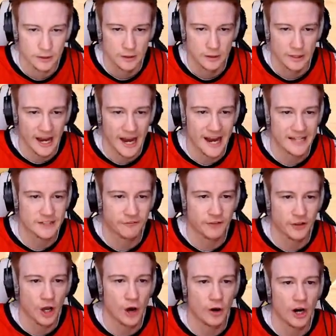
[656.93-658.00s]
Nice
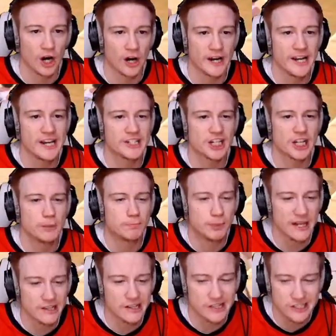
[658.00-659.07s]
floater. He should
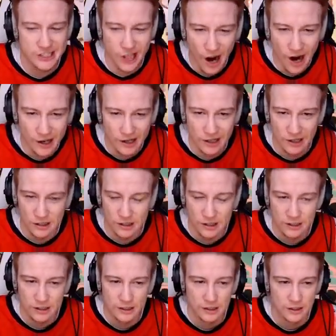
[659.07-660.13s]
be the starter.
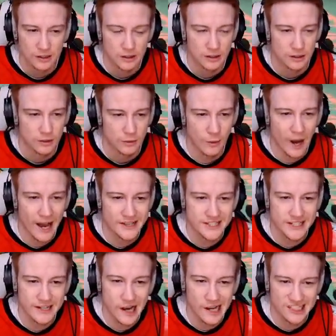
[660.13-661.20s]
Why is
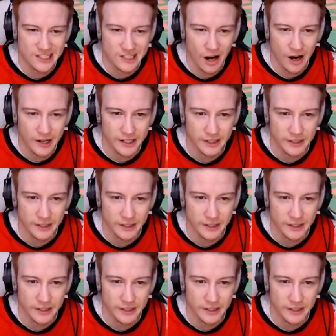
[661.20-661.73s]
he not starting?